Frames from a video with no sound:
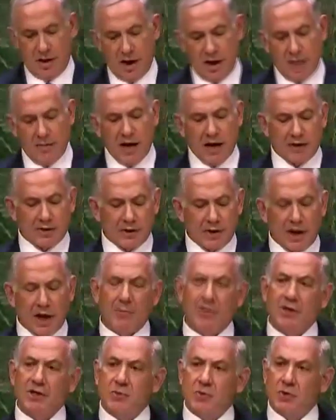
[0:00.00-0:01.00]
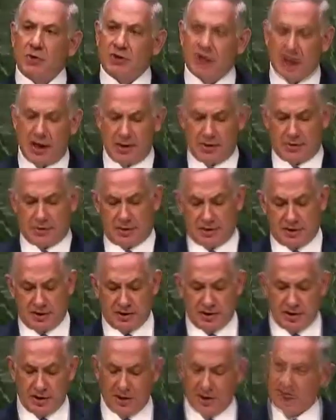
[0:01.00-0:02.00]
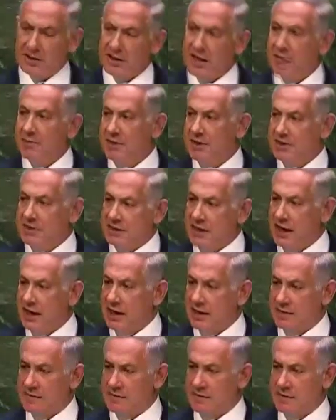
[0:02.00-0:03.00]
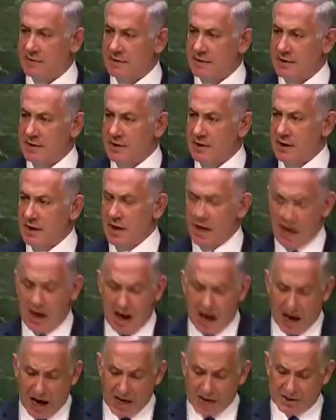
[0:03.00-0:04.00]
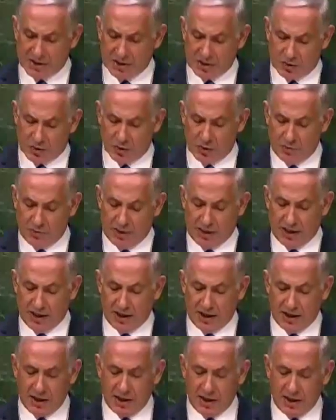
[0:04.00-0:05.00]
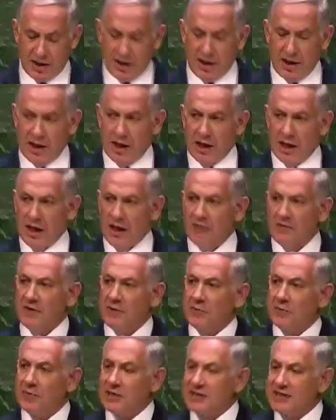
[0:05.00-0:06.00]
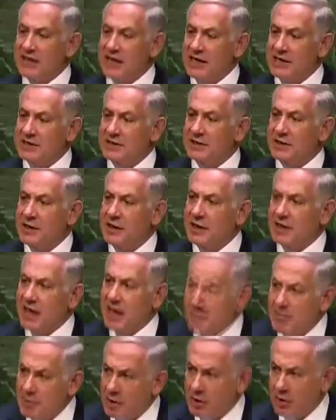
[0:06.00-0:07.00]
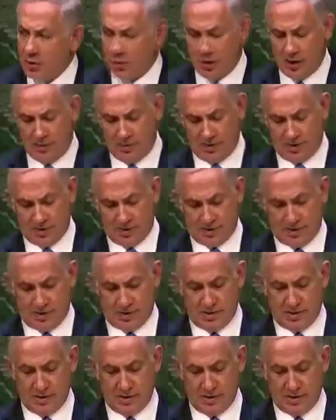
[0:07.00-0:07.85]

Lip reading: Imagine how much more dangerous the Islamic State, ISIS, would be if it possessed chemical weapons.